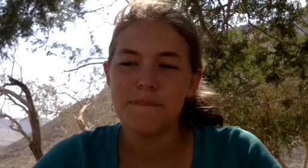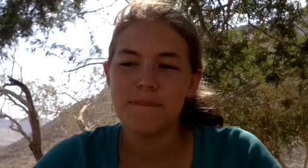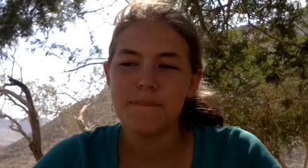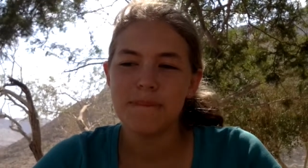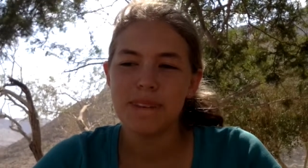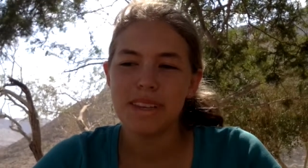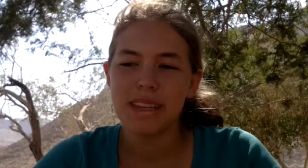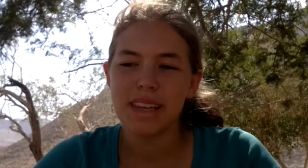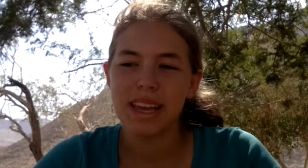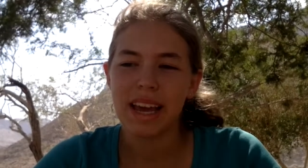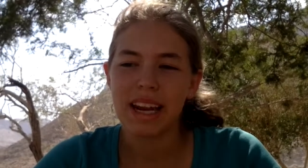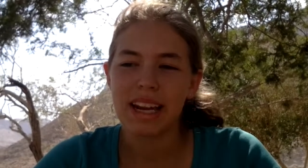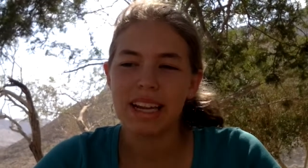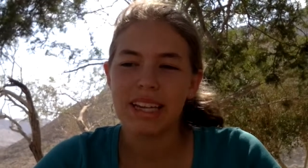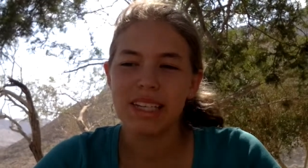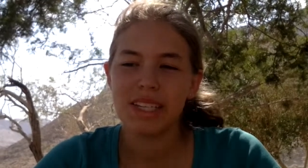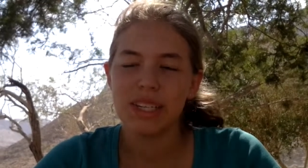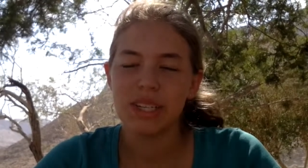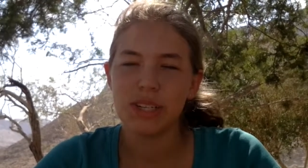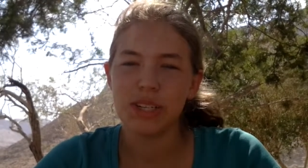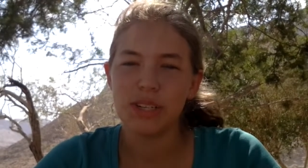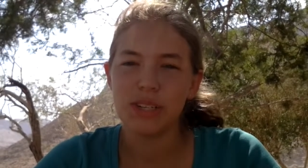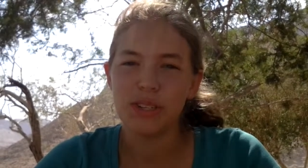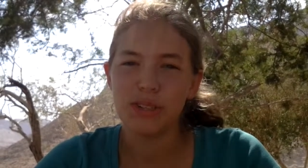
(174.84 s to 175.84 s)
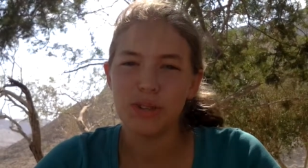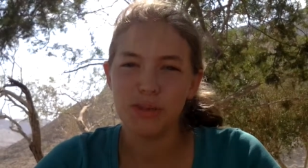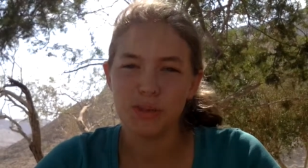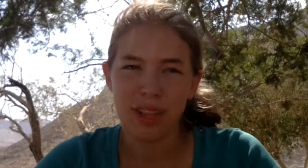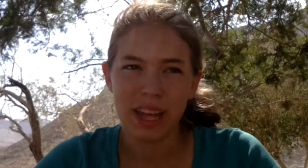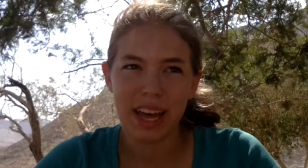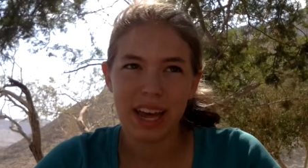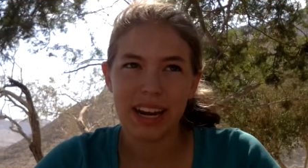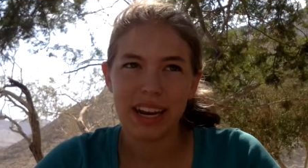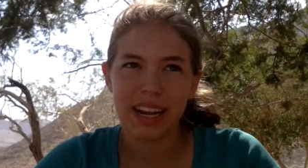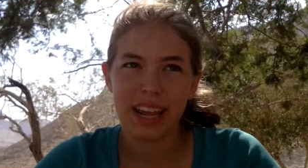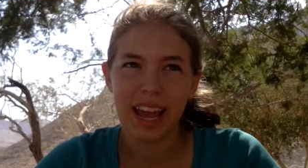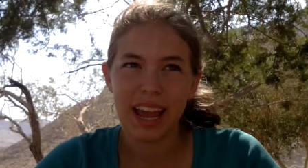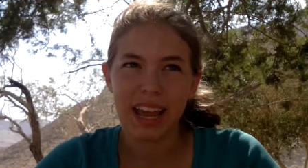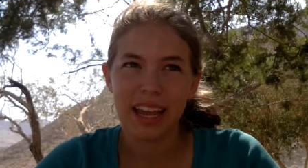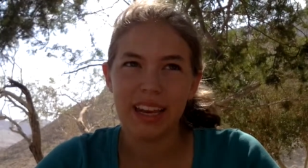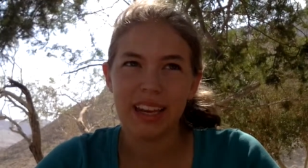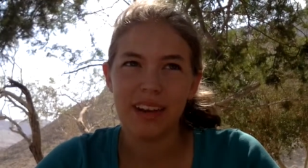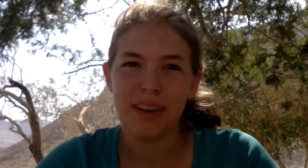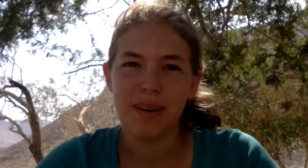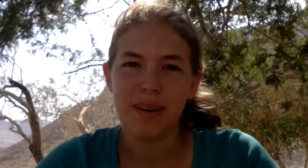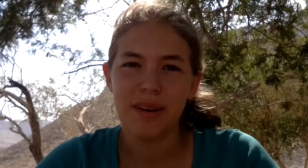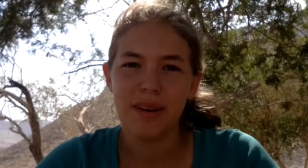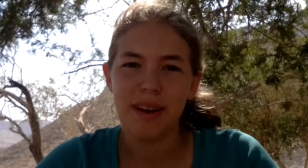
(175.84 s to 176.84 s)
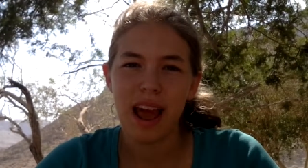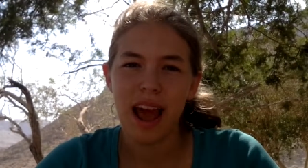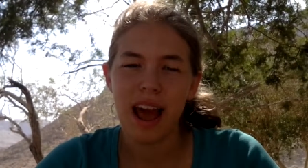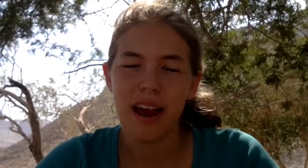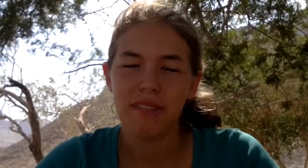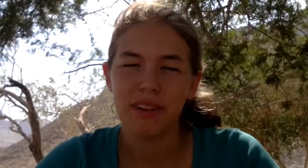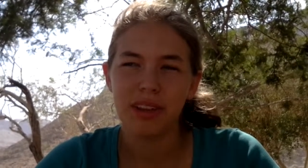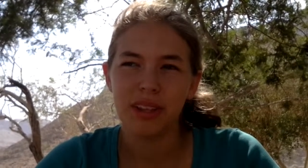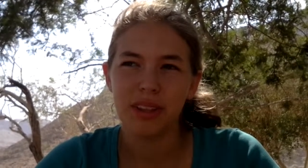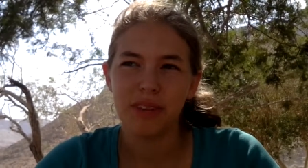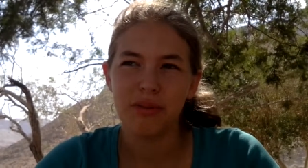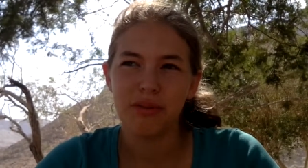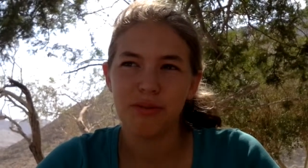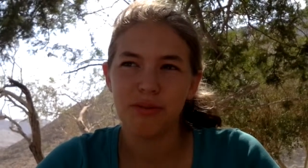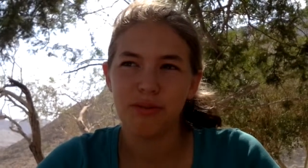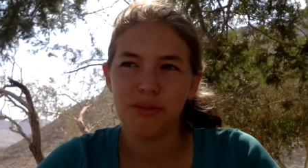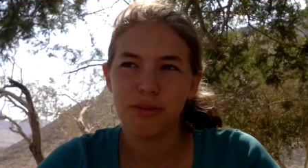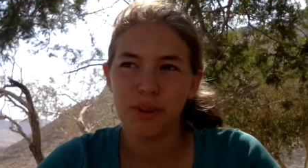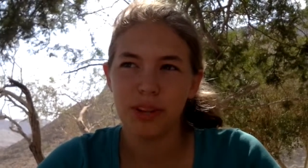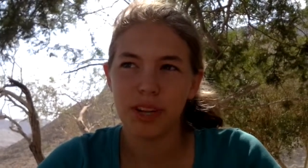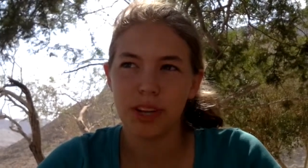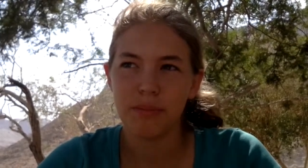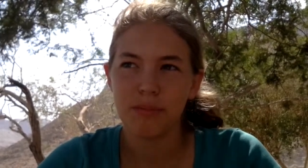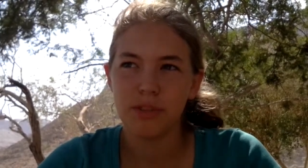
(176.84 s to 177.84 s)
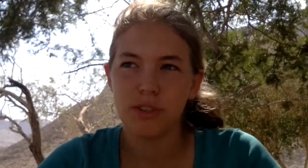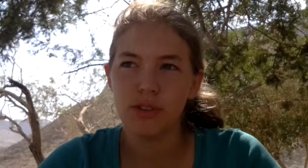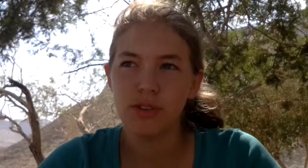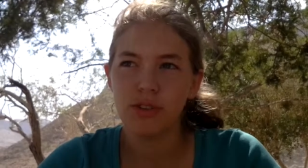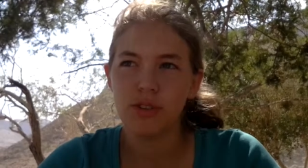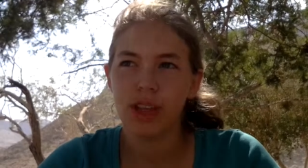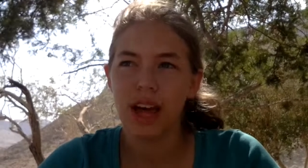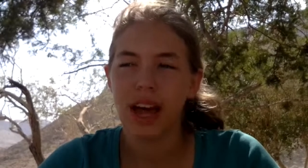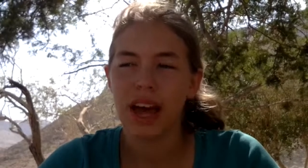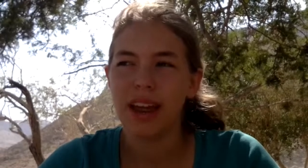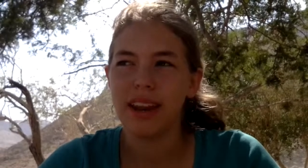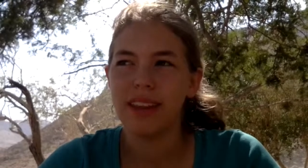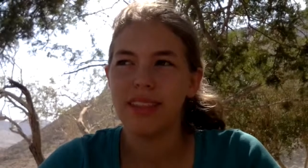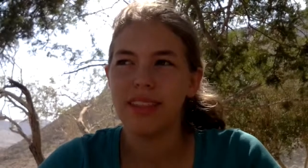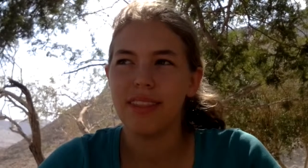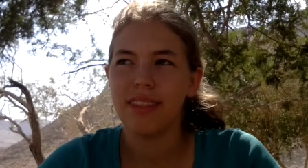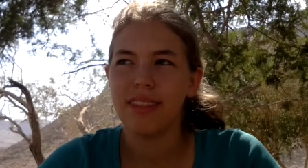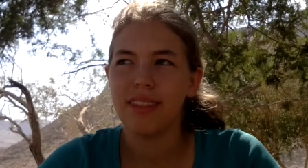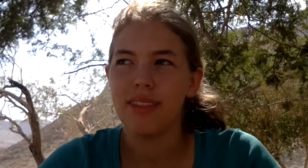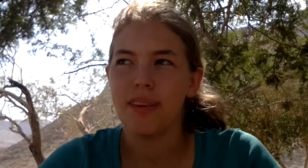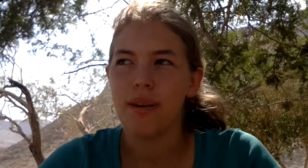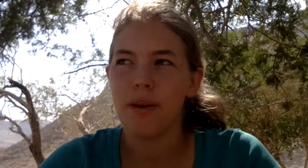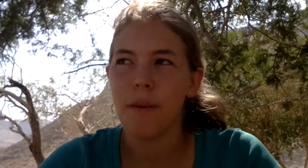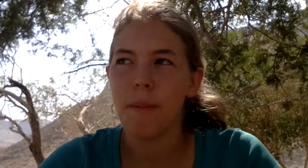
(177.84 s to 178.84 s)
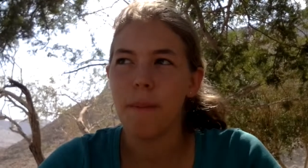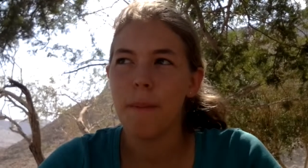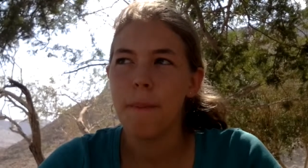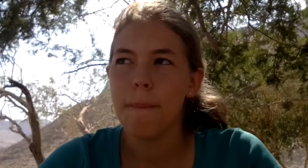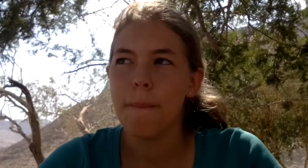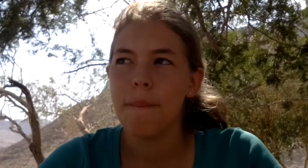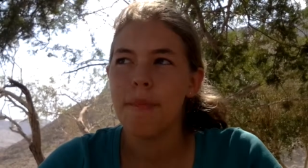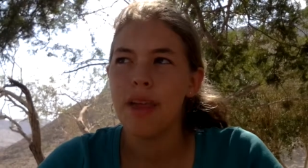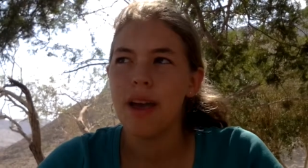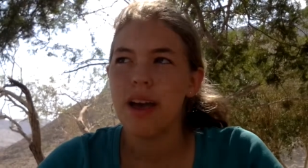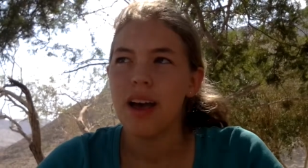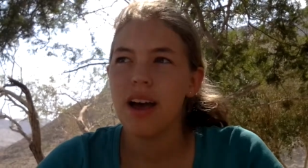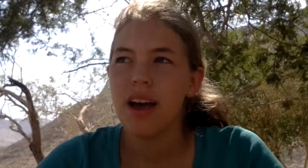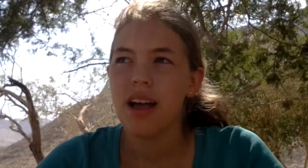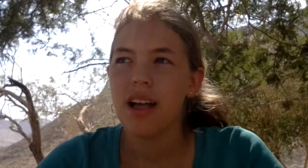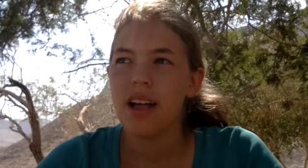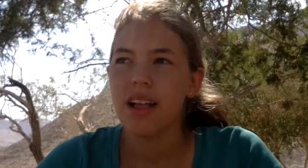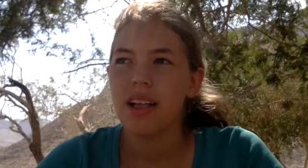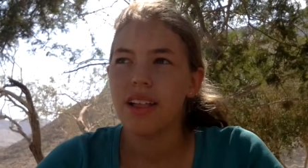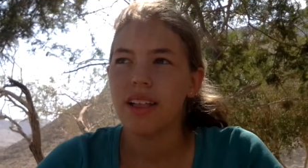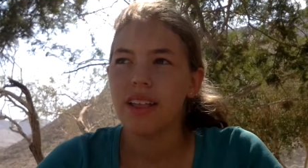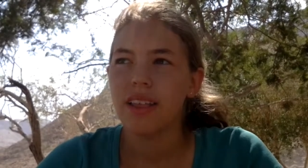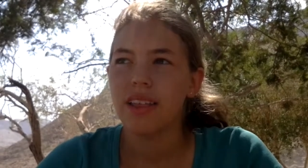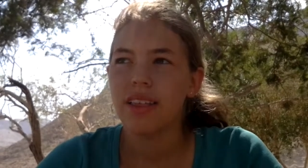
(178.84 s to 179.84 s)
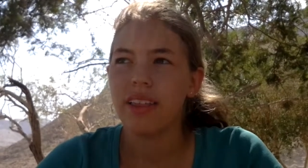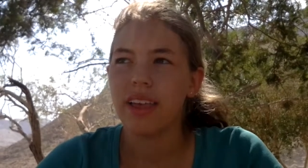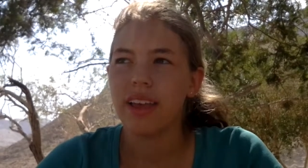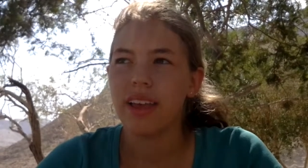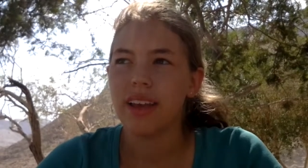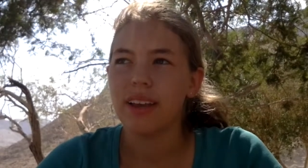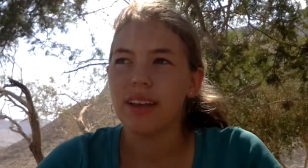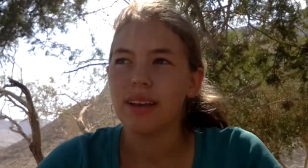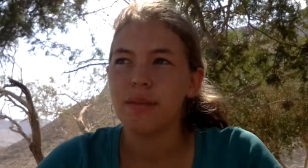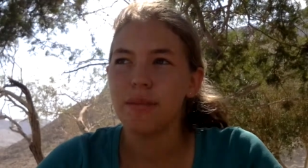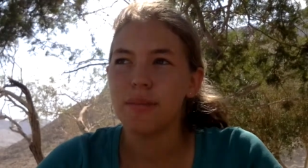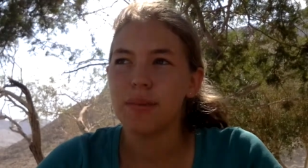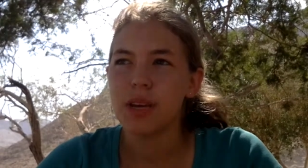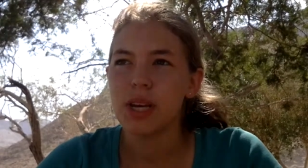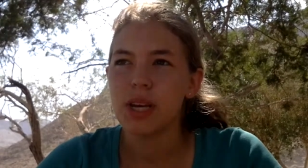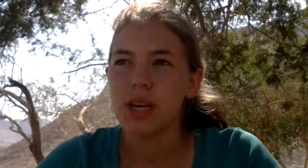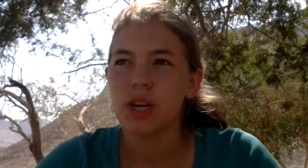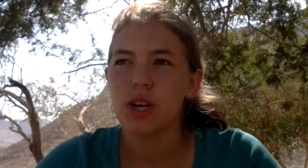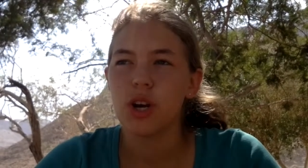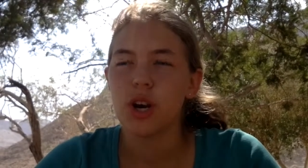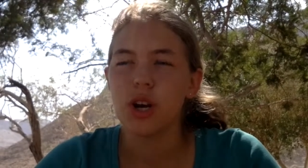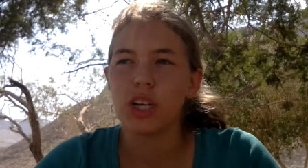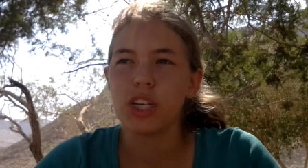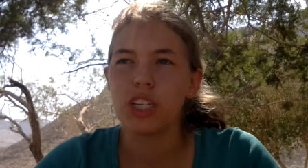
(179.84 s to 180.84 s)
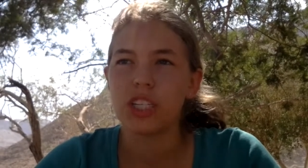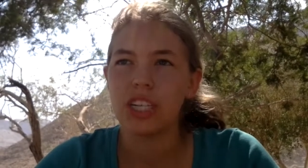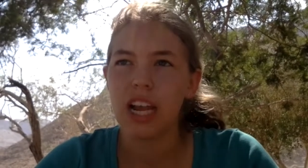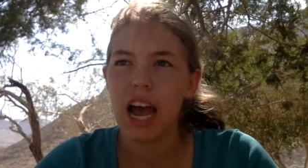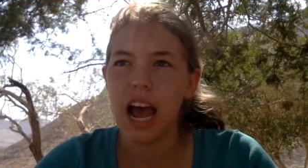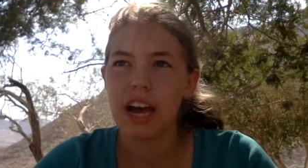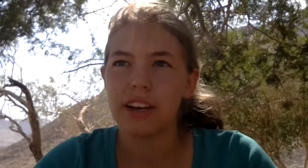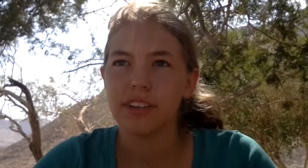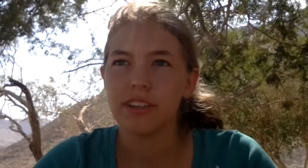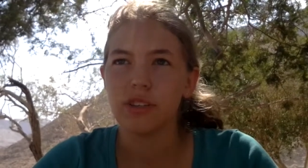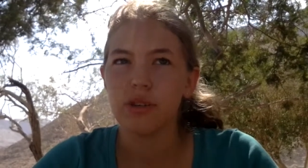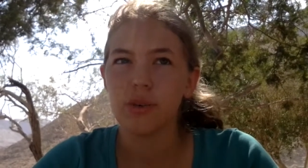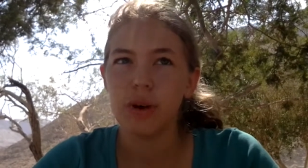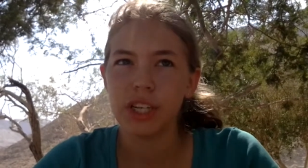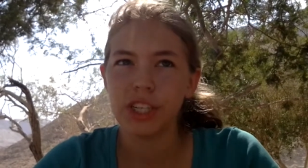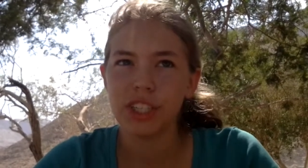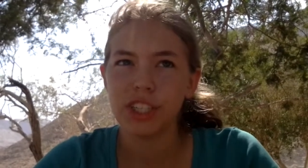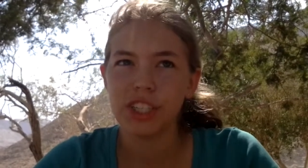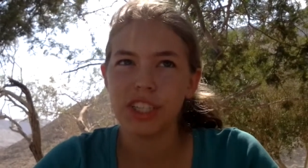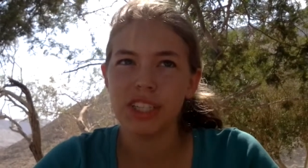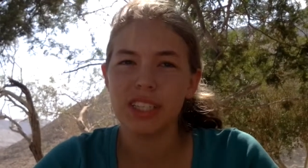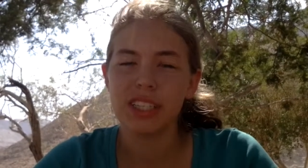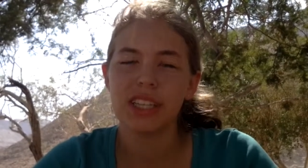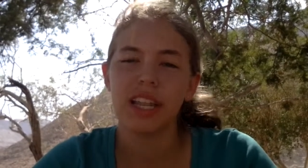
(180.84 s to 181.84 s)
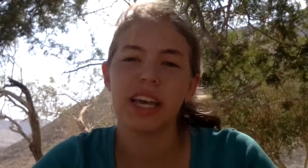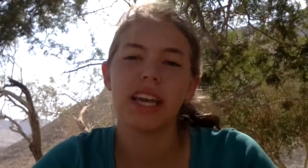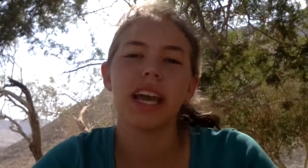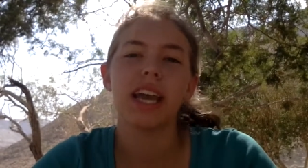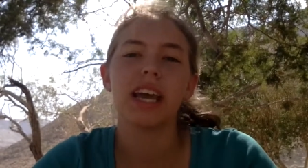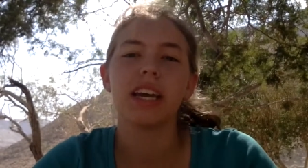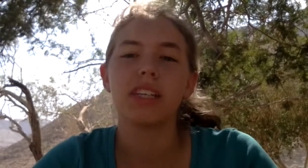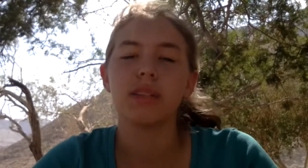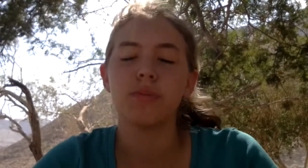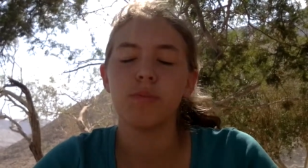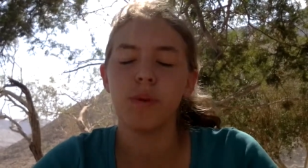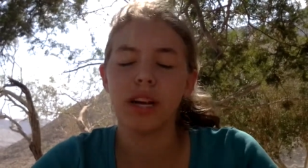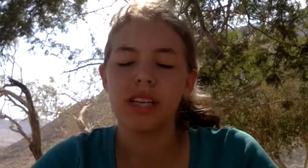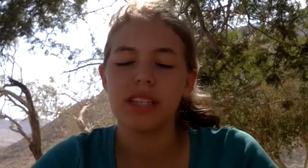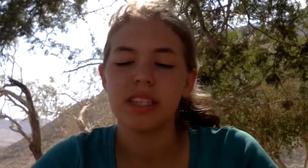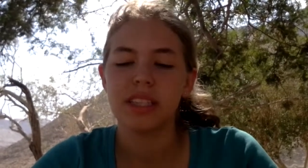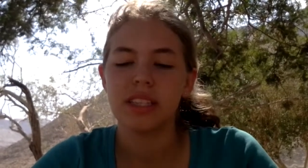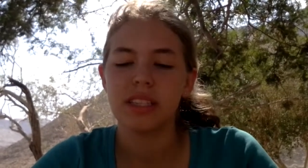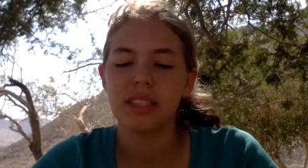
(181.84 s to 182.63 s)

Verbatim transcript: getting to do that again and having the freedom to do that and the like being encouraged to ask questions and like express